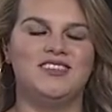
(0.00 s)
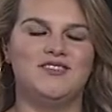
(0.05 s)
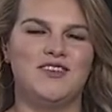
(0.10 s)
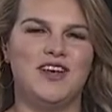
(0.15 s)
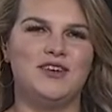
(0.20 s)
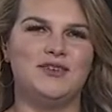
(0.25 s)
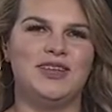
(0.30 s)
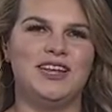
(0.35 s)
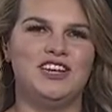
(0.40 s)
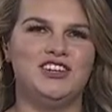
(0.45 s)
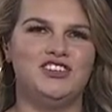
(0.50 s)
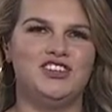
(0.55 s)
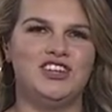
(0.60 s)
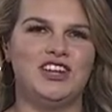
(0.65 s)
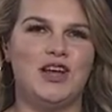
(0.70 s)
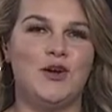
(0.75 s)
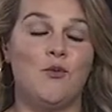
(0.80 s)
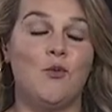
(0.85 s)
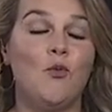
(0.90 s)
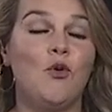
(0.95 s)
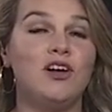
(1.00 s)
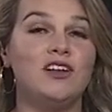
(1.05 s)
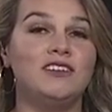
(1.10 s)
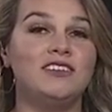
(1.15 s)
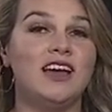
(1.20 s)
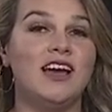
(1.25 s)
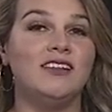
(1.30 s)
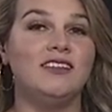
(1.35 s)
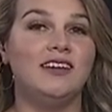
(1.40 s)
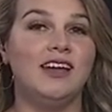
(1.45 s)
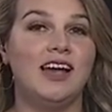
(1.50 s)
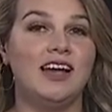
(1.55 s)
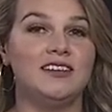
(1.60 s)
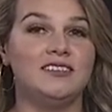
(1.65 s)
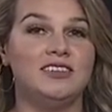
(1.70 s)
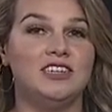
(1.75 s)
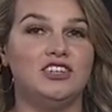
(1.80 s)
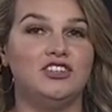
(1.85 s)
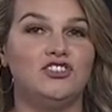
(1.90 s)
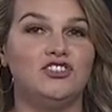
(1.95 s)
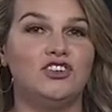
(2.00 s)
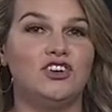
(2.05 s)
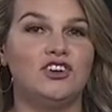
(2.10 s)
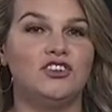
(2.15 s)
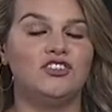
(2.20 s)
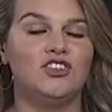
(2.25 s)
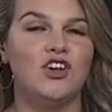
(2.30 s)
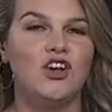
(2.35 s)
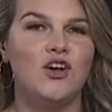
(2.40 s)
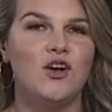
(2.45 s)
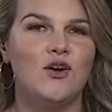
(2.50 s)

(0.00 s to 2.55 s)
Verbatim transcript: foundation at One Tallahassee Church.